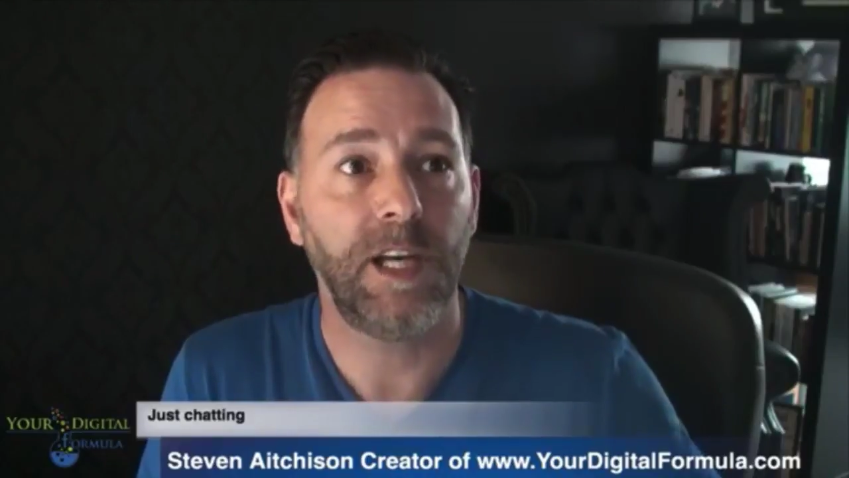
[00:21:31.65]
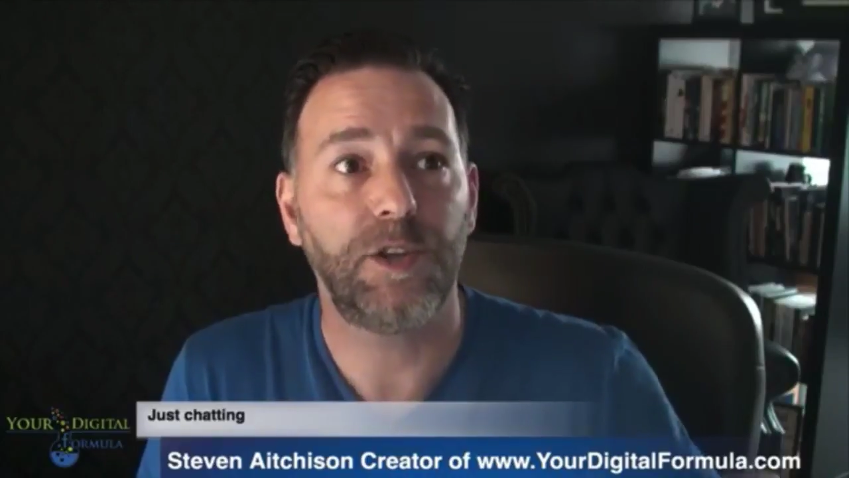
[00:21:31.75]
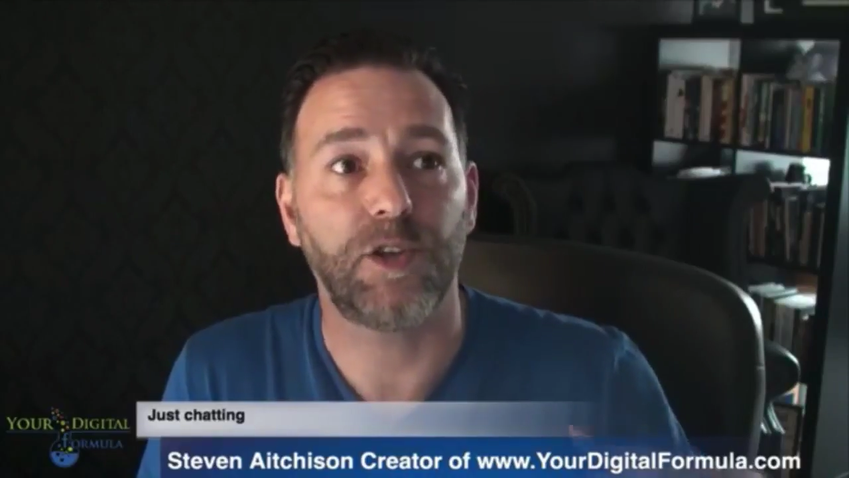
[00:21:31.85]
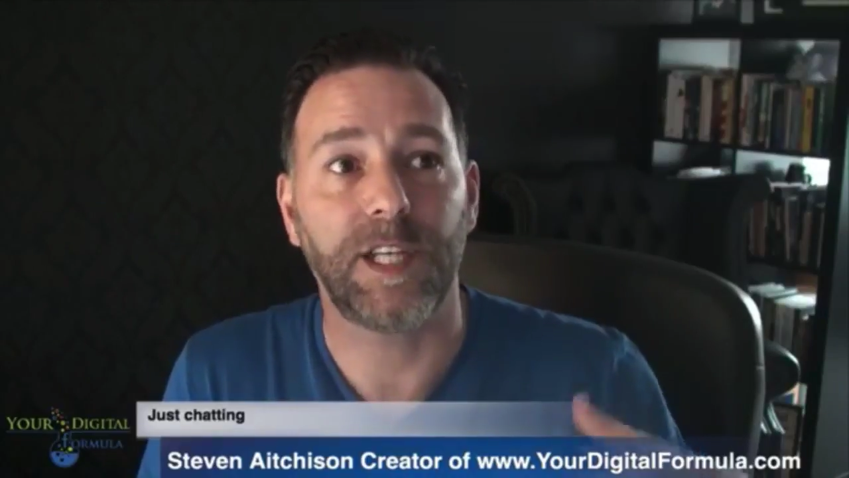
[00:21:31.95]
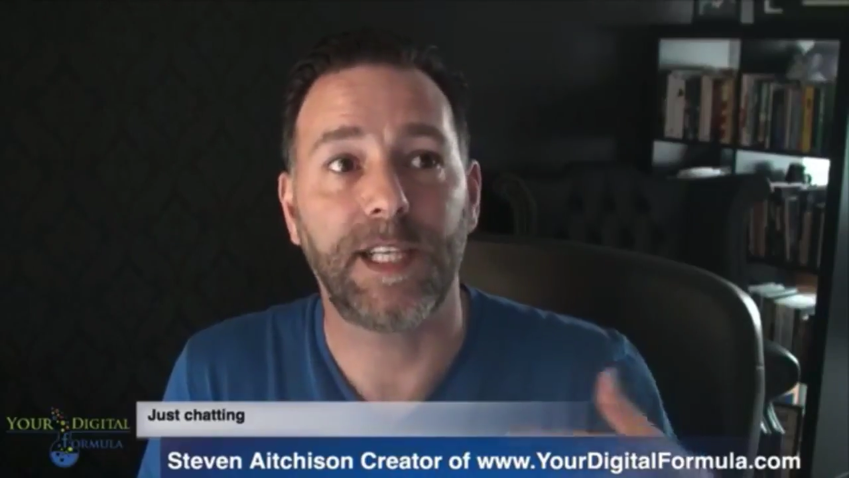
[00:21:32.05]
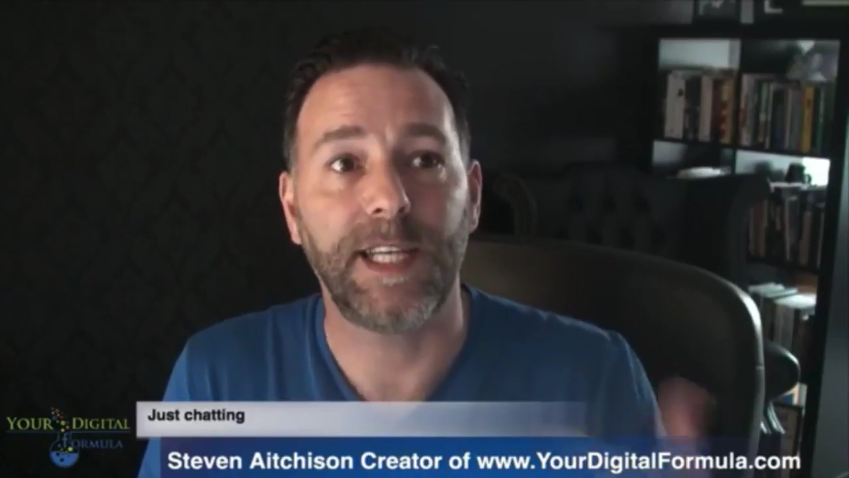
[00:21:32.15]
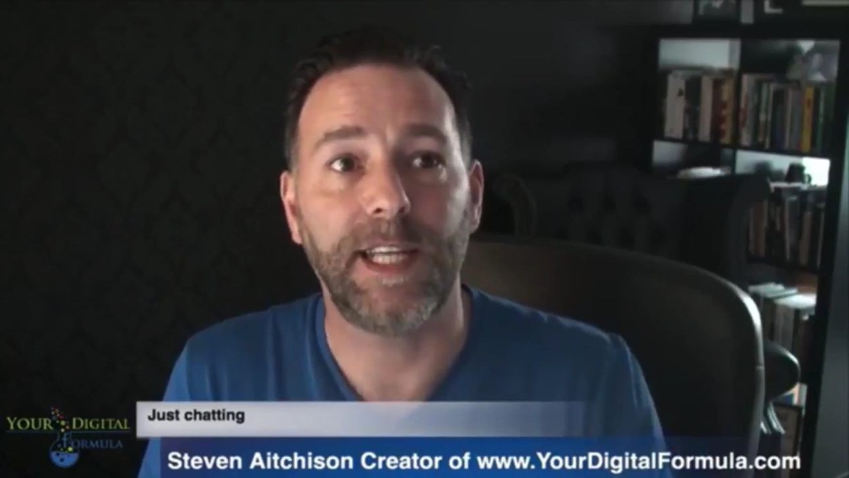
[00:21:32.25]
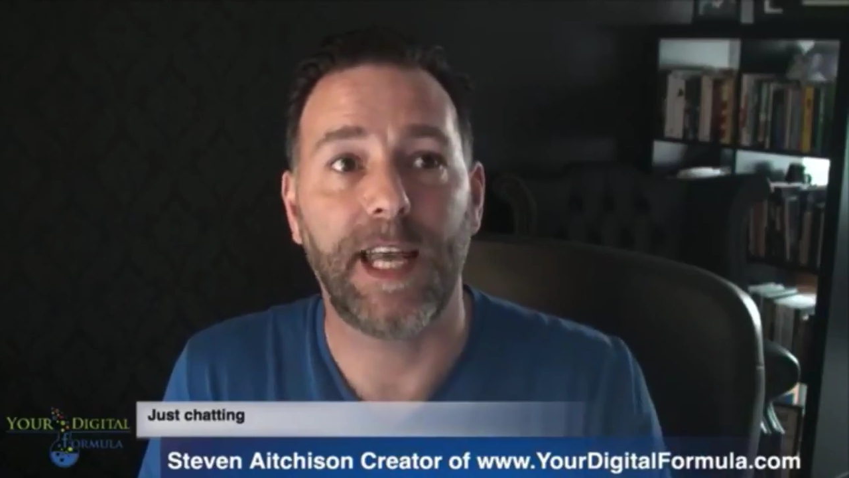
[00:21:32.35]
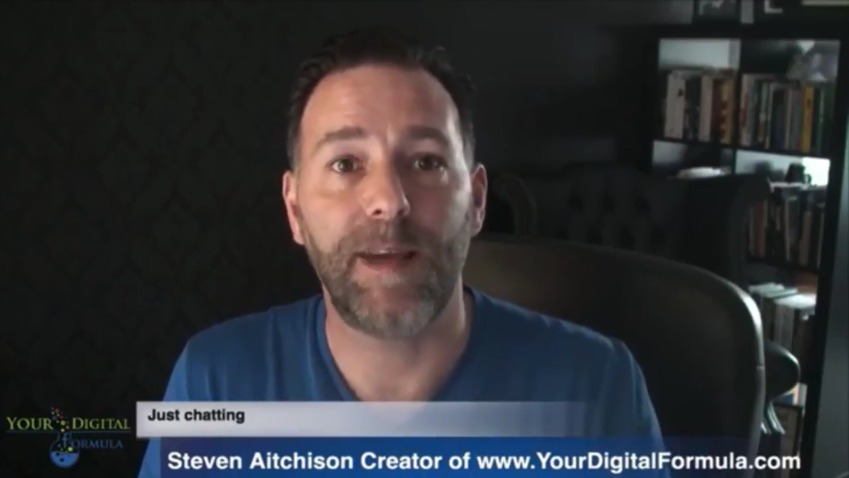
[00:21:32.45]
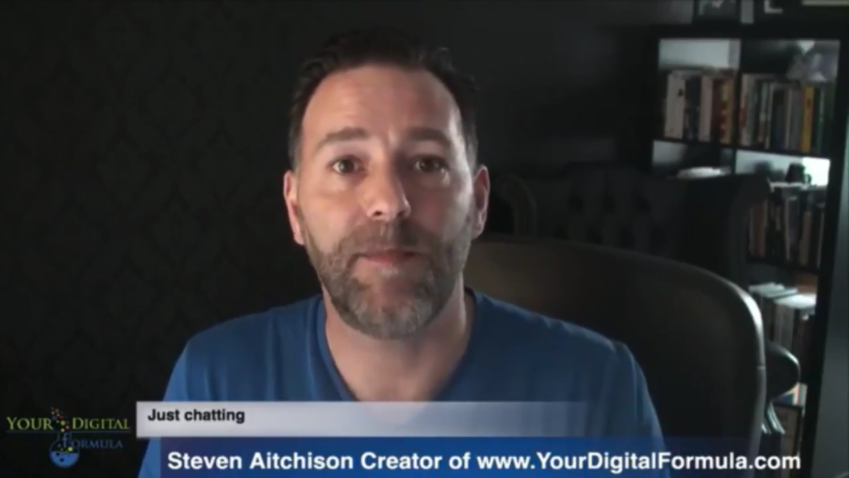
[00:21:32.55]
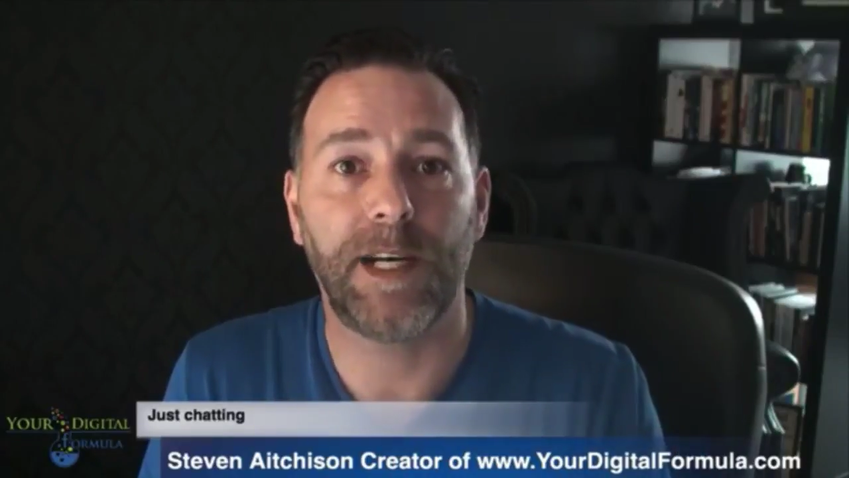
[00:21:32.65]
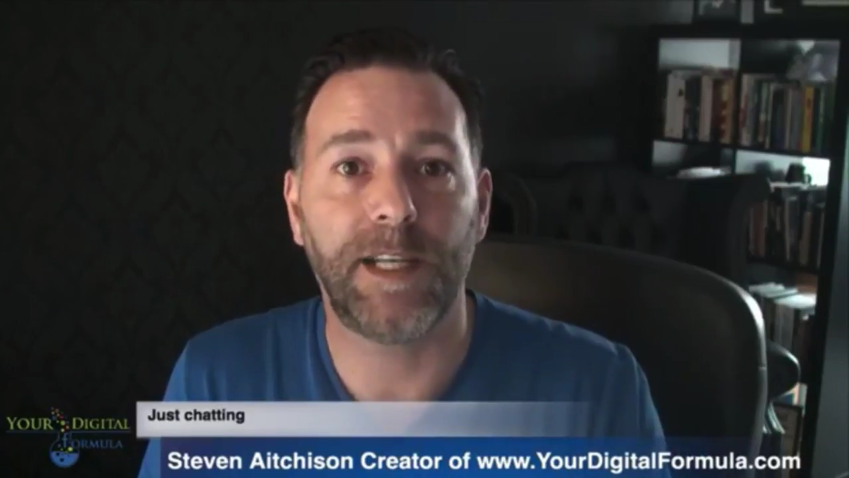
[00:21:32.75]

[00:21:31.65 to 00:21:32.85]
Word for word: So you see them